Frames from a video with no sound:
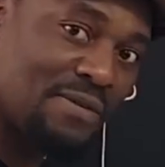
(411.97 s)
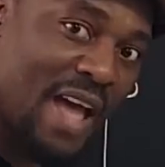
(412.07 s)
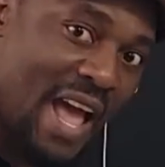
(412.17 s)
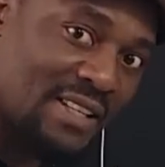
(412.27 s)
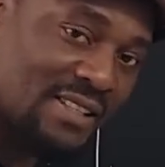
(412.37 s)
of
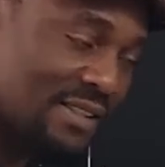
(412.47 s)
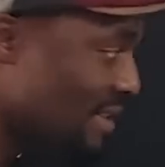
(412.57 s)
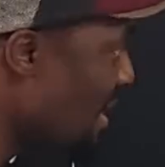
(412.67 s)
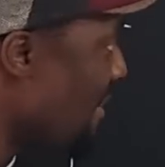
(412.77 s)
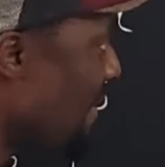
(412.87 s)
x,
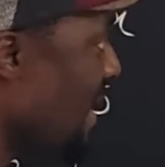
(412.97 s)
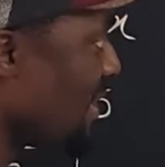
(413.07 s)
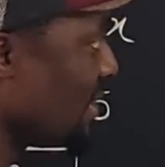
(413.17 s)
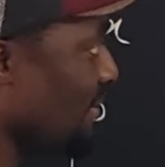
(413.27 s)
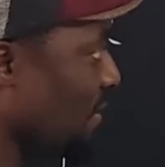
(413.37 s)
if it
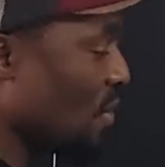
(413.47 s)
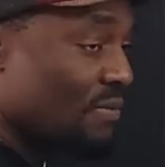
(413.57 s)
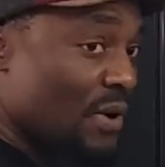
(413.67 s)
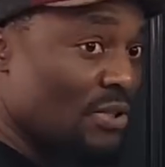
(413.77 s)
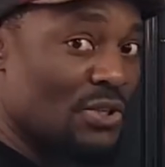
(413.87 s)
is the floor
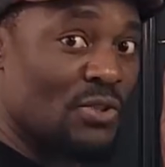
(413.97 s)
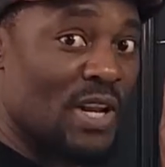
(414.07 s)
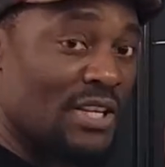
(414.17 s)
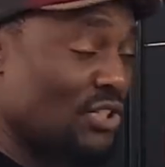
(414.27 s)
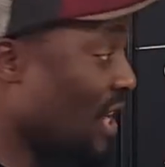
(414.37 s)
function. So
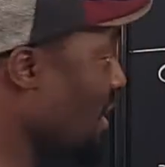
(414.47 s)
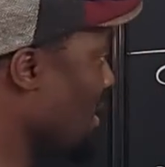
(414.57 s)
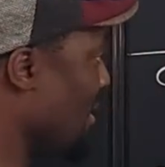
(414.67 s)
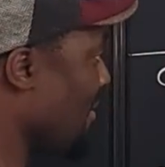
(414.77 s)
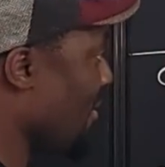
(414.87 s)
let's change
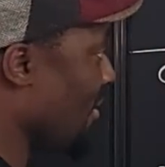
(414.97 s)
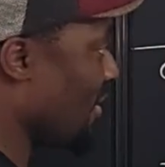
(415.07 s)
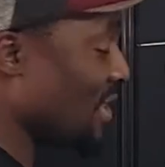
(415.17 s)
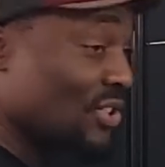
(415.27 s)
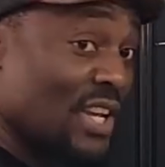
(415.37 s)
it.
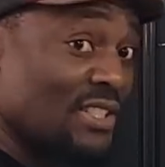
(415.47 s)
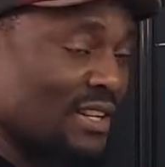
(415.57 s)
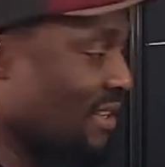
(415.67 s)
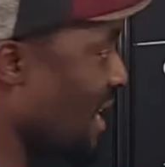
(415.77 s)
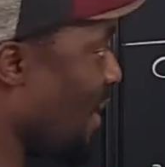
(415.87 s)
Let's change
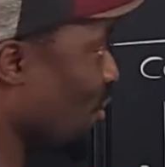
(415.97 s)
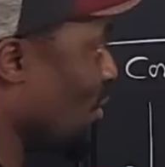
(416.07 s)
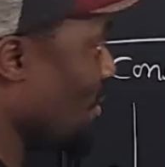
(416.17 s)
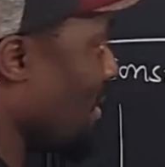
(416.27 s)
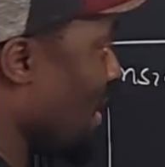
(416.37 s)
it now
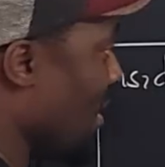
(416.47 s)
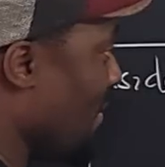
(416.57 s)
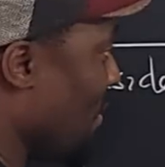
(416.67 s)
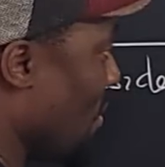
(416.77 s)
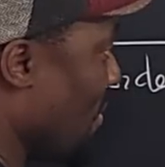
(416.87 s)
to the
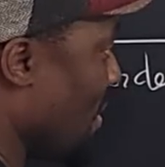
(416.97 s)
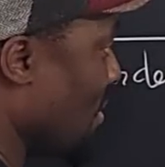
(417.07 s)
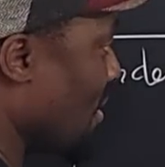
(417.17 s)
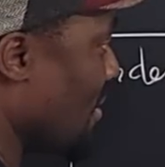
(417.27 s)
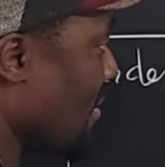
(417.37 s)
floor
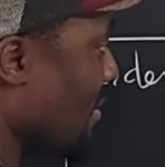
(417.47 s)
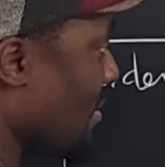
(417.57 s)
function.